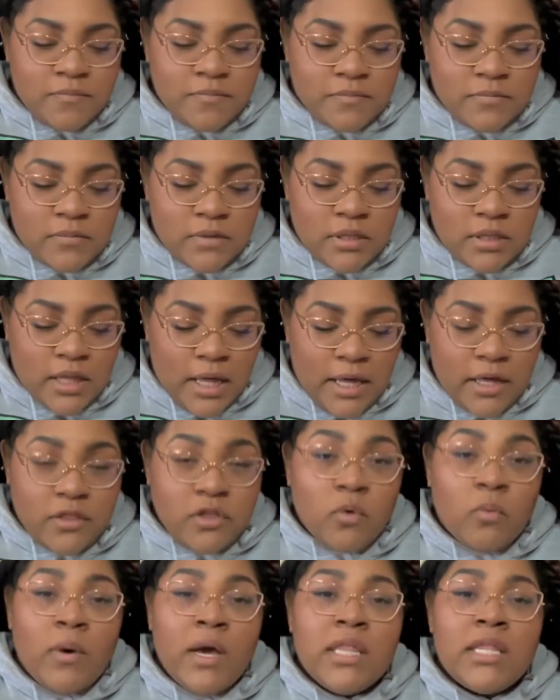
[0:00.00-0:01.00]
Like the
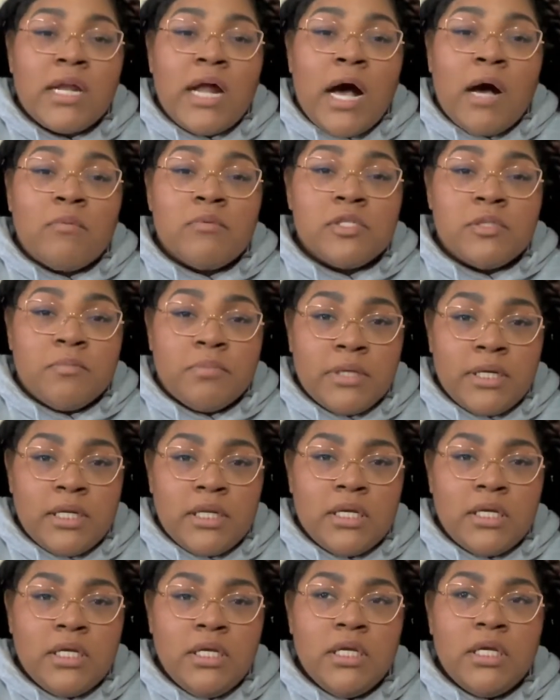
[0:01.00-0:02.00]
way that I was
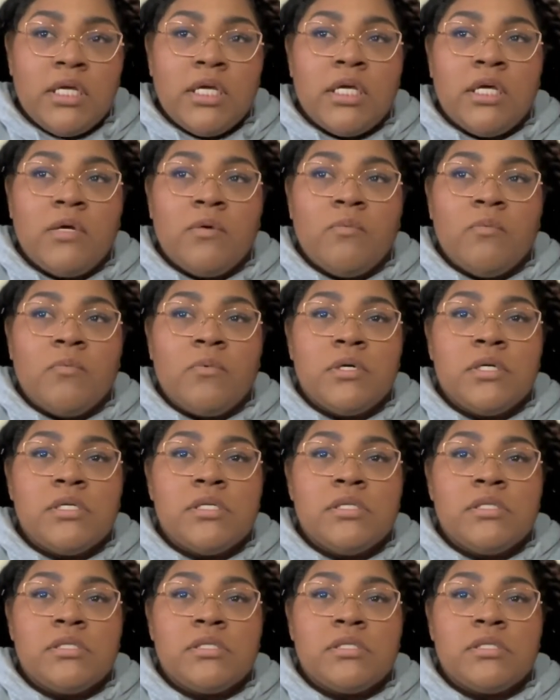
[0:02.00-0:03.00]
bleeding, it
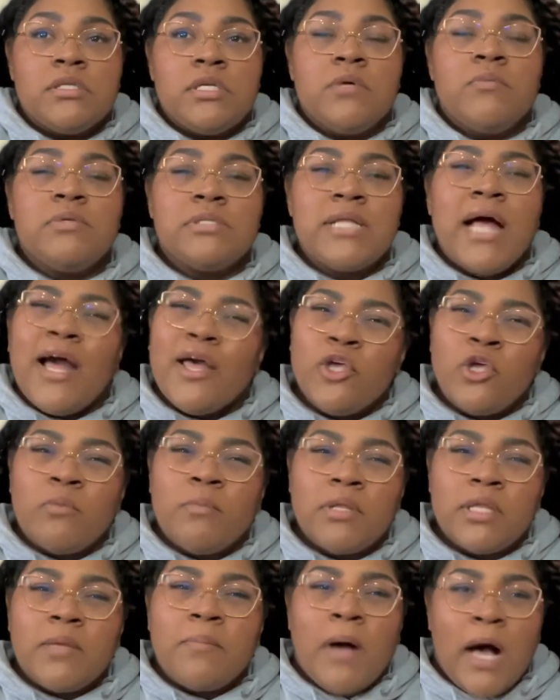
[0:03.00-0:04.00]
was not
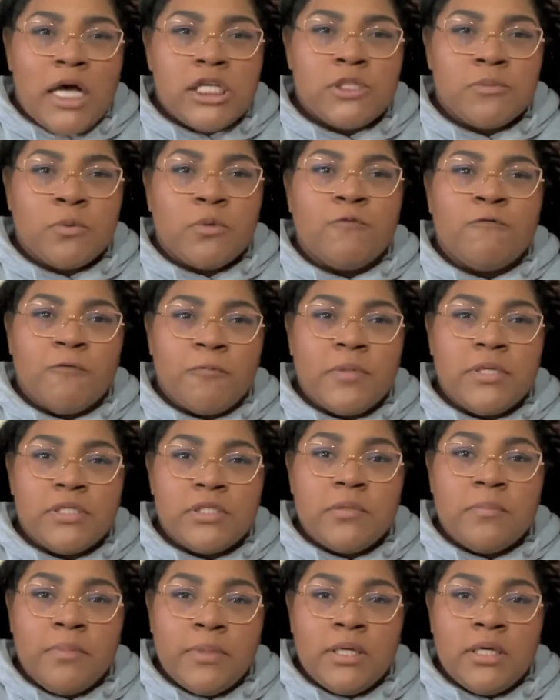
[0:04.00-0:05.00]
humanly possible for me to
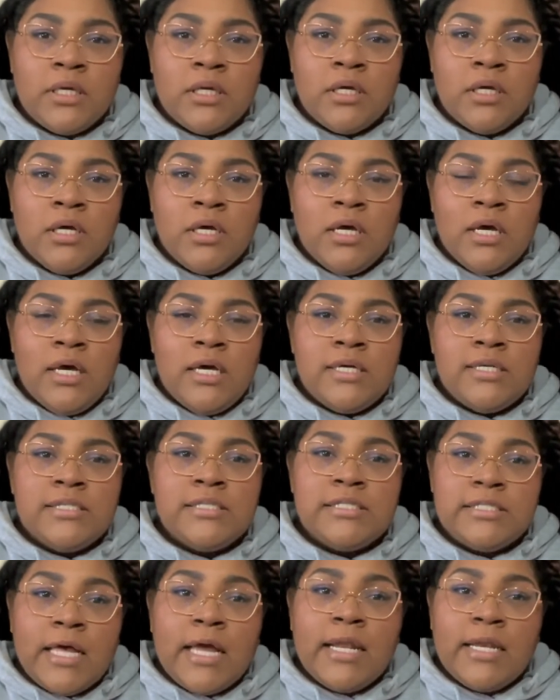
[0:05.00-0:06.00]
be
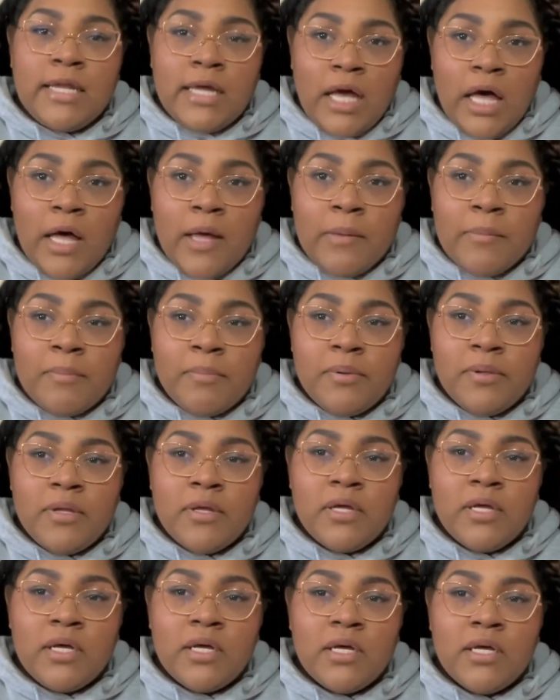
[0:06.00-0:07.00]
standing up.
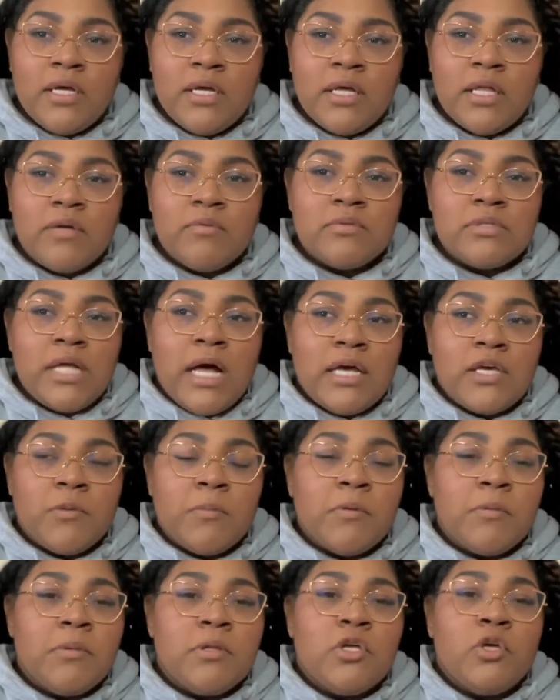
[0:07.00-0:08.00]
It was not
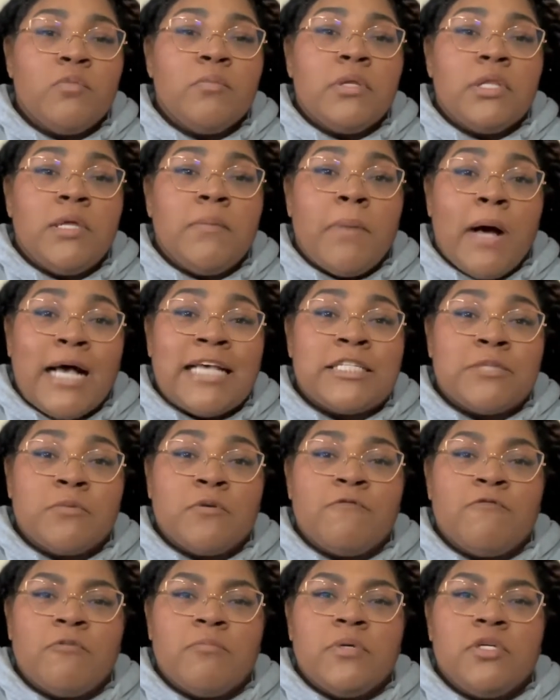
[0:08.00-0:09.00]
humanly possible
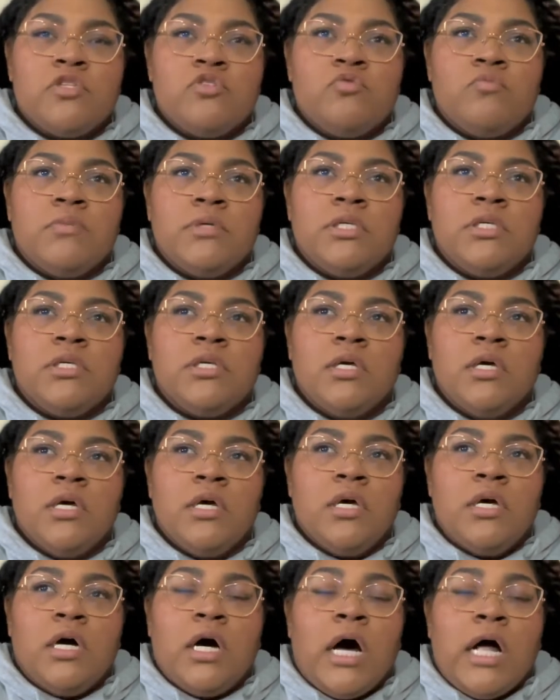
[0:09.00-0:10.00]
for me to be
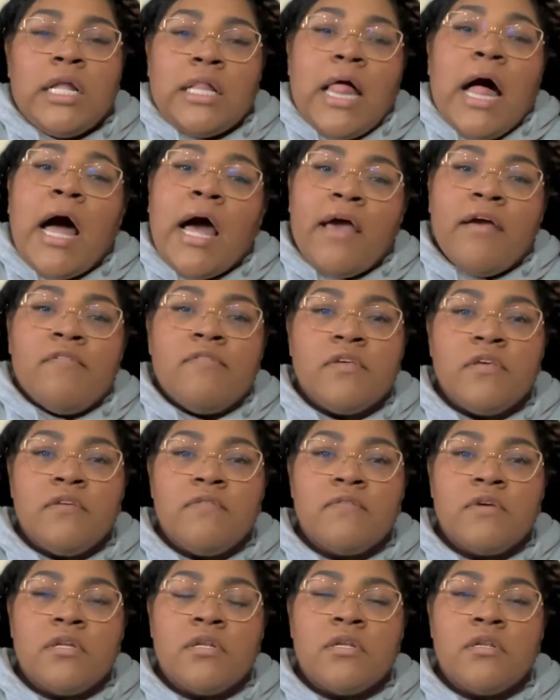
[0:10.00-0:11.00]
alive,
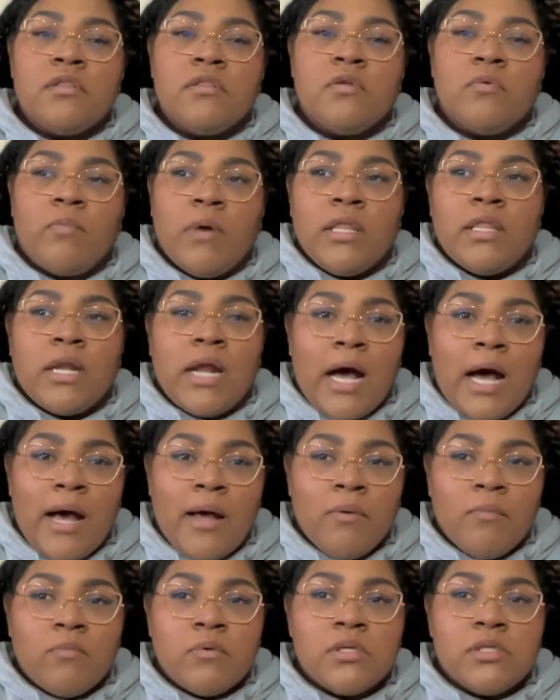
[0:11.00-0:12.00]
even the way that I
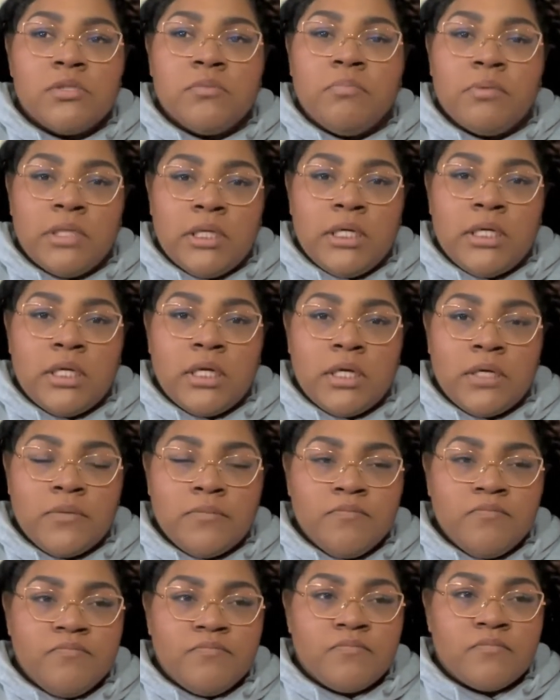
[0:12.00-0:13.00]
was bleeding.
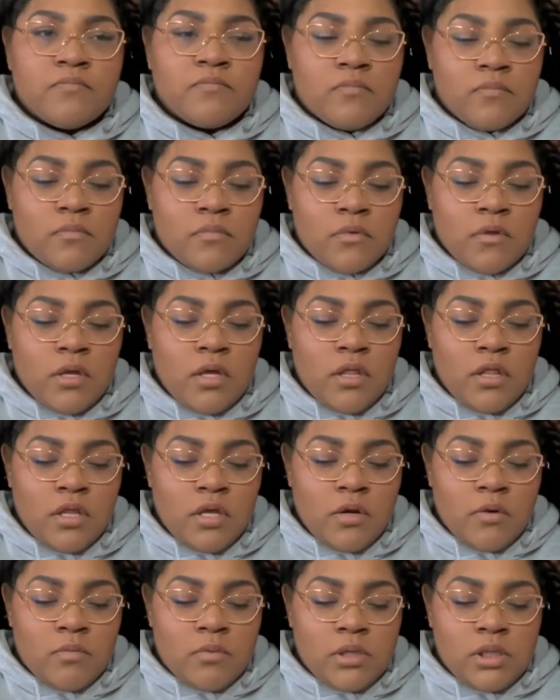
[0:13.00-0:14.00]

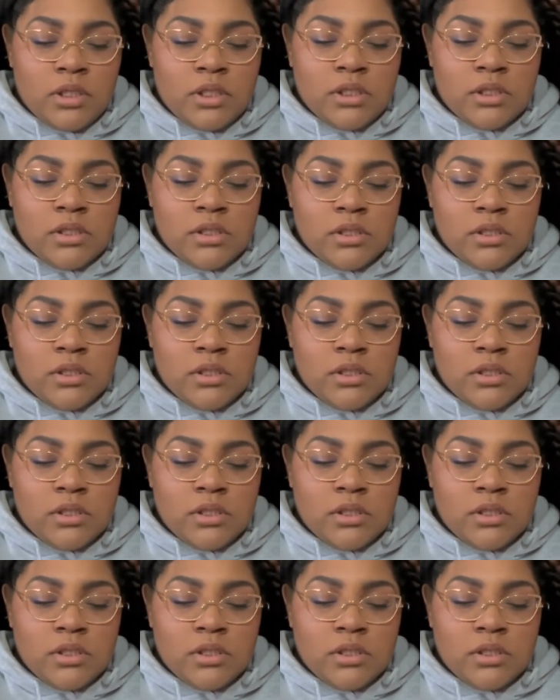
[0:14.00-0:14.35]
There was